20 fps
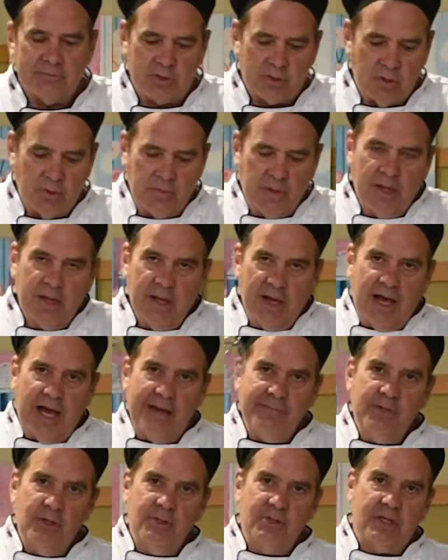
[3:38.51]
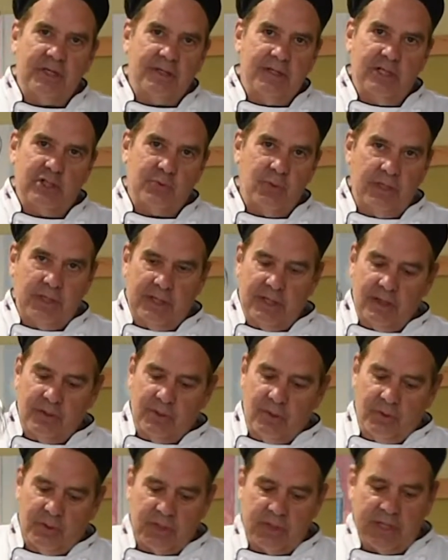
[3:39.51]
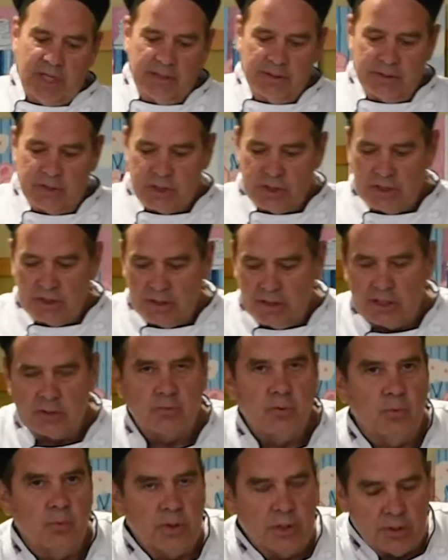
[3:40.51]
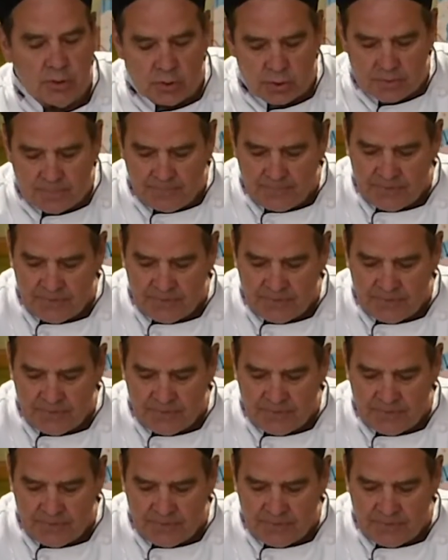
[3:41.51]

So I'm using this one here, though, stainless steel. That's what we use.